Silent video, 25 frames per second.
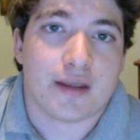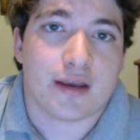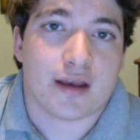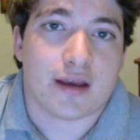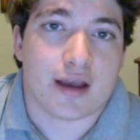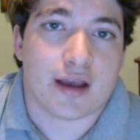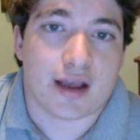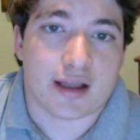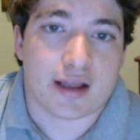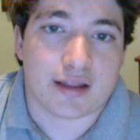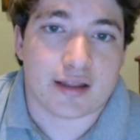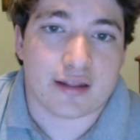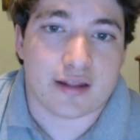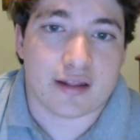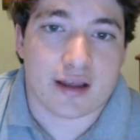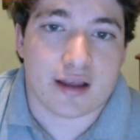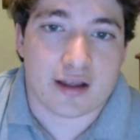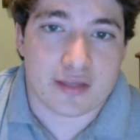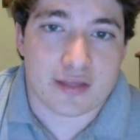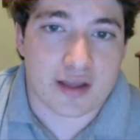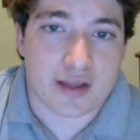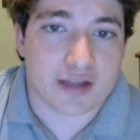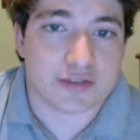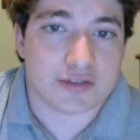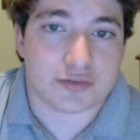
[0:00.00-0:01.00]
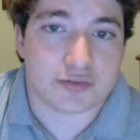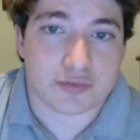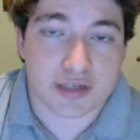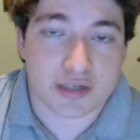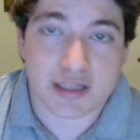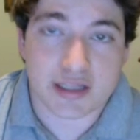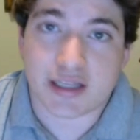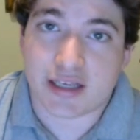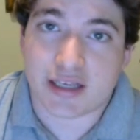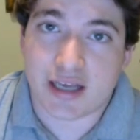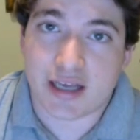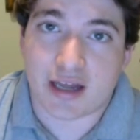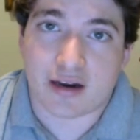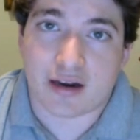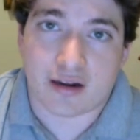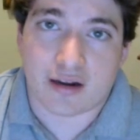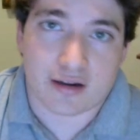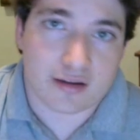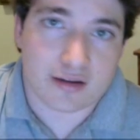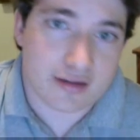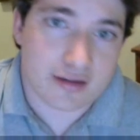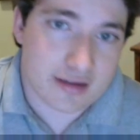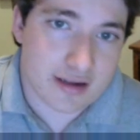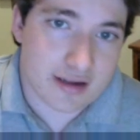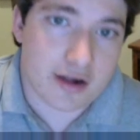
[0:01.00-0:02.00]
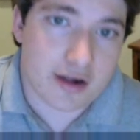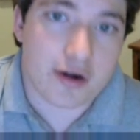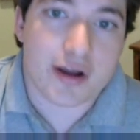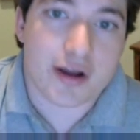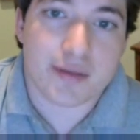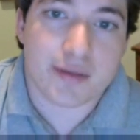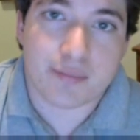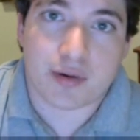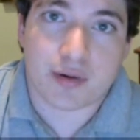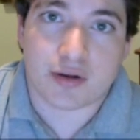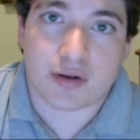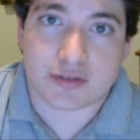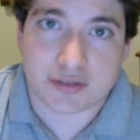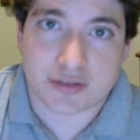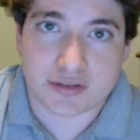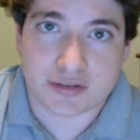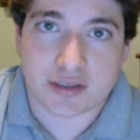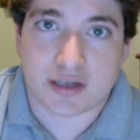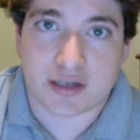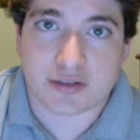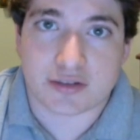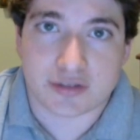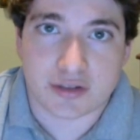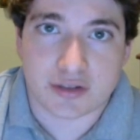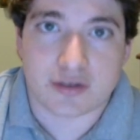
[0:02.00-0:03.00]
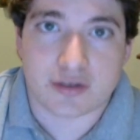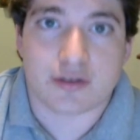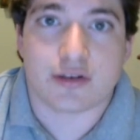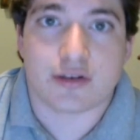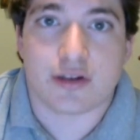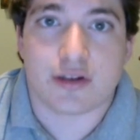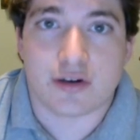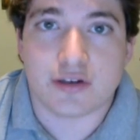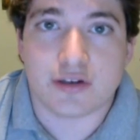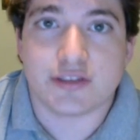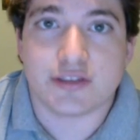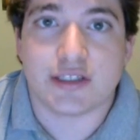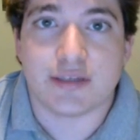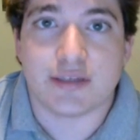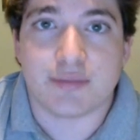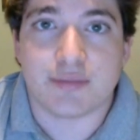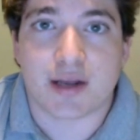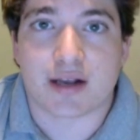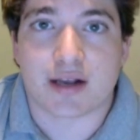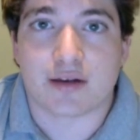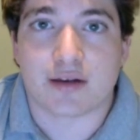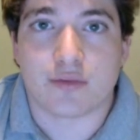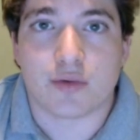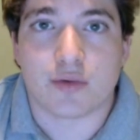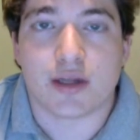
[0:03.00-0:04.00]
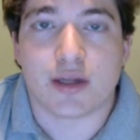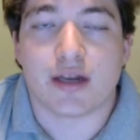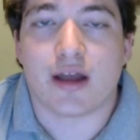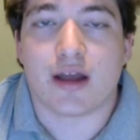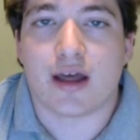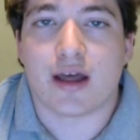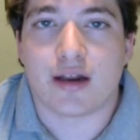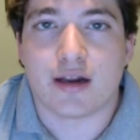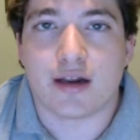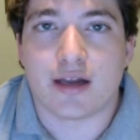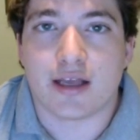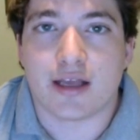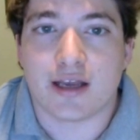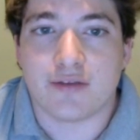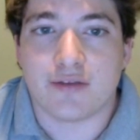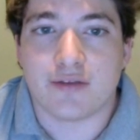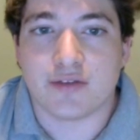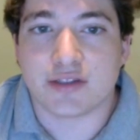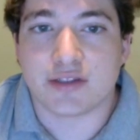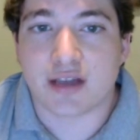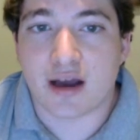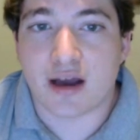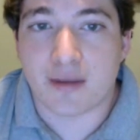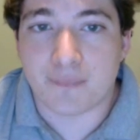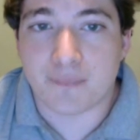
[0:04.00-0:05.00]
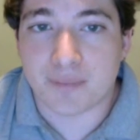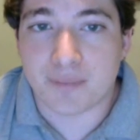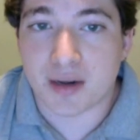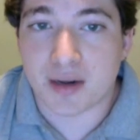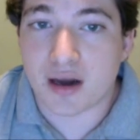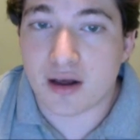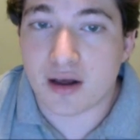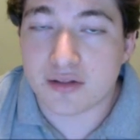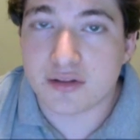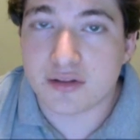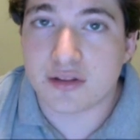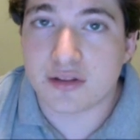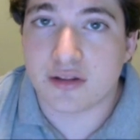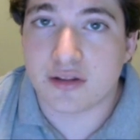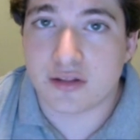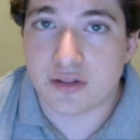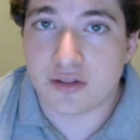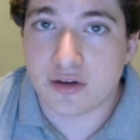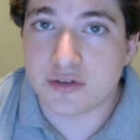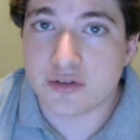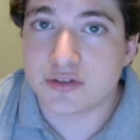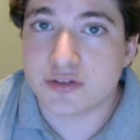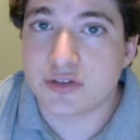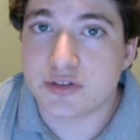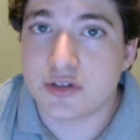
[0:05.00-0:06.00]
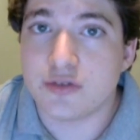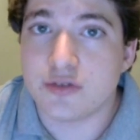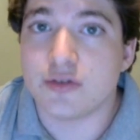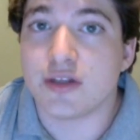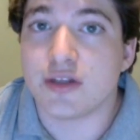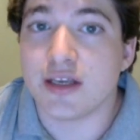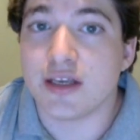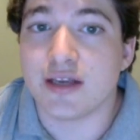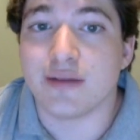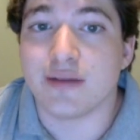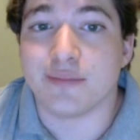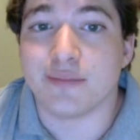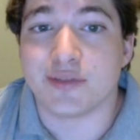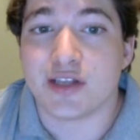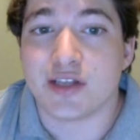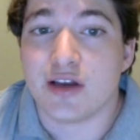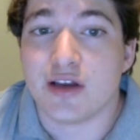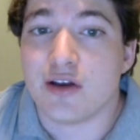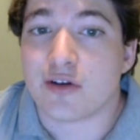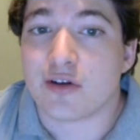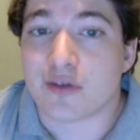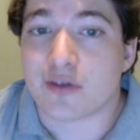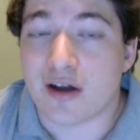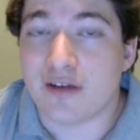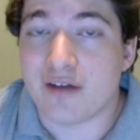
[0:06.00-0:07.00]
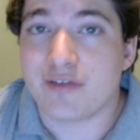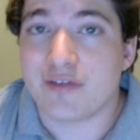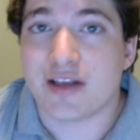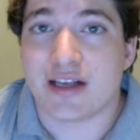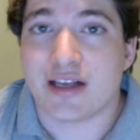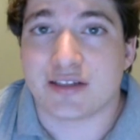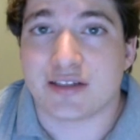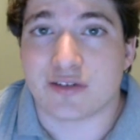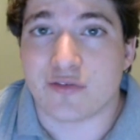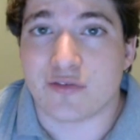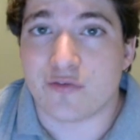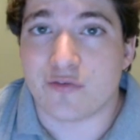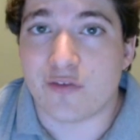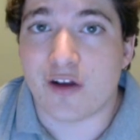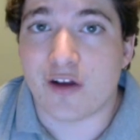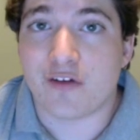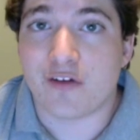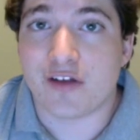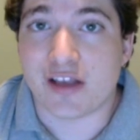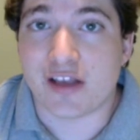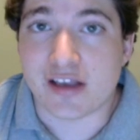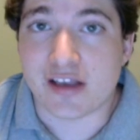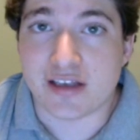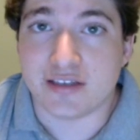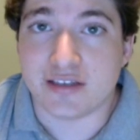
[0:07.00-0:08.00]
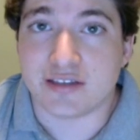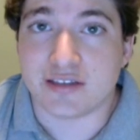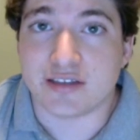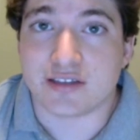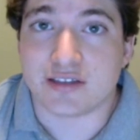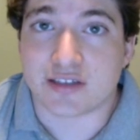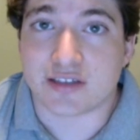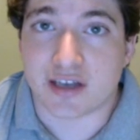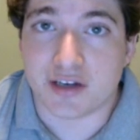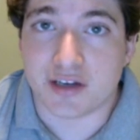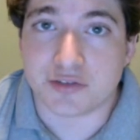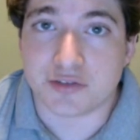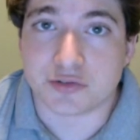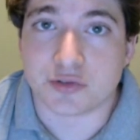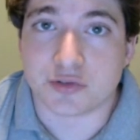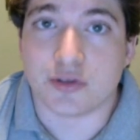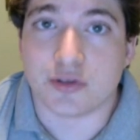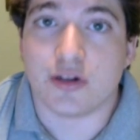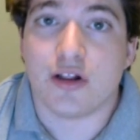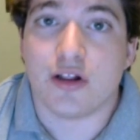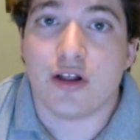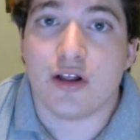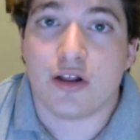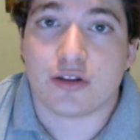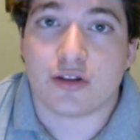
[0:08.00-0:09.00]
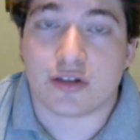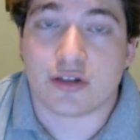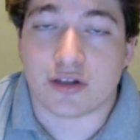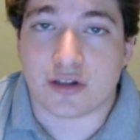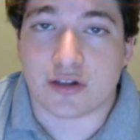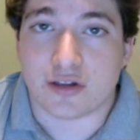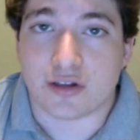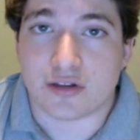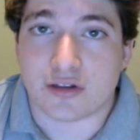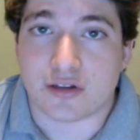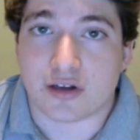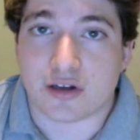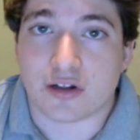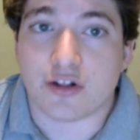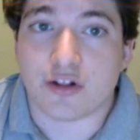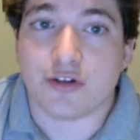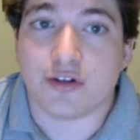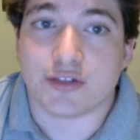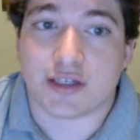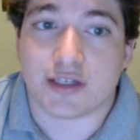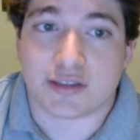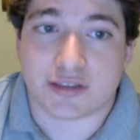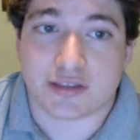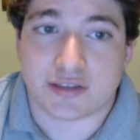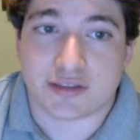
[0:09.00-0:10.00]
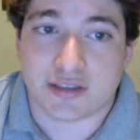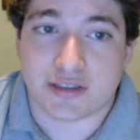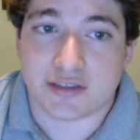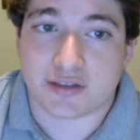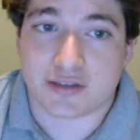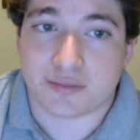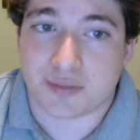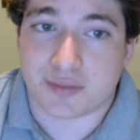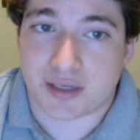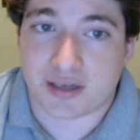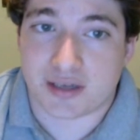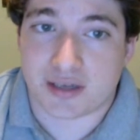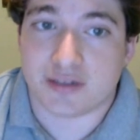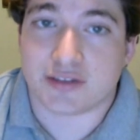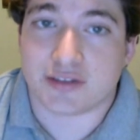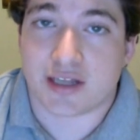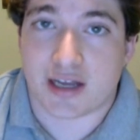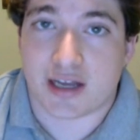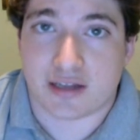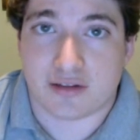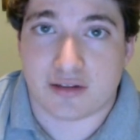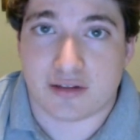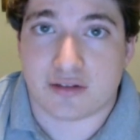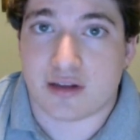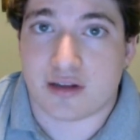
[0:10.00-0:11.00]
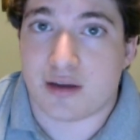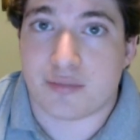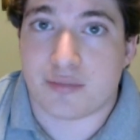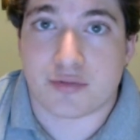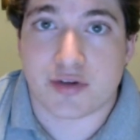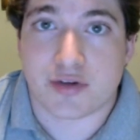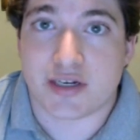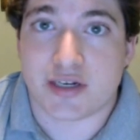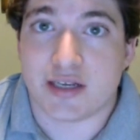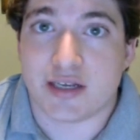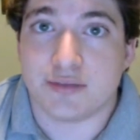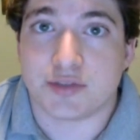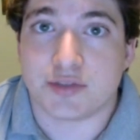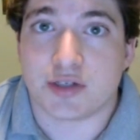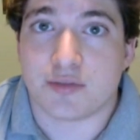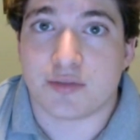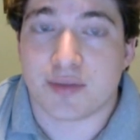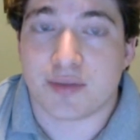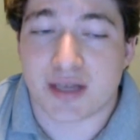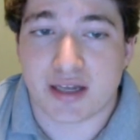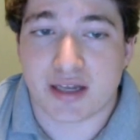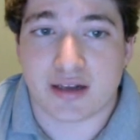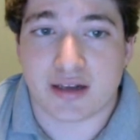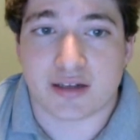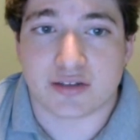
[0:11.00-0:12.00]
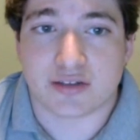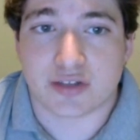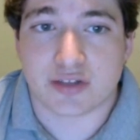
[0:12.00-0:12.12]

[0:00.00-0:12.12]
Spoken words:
And that's really it. And Impulse is also a team that could win at any given time. But other than those 2 teams, Gravity has a very easy schedule to close out the season because they had the top 3 teams in the beginning.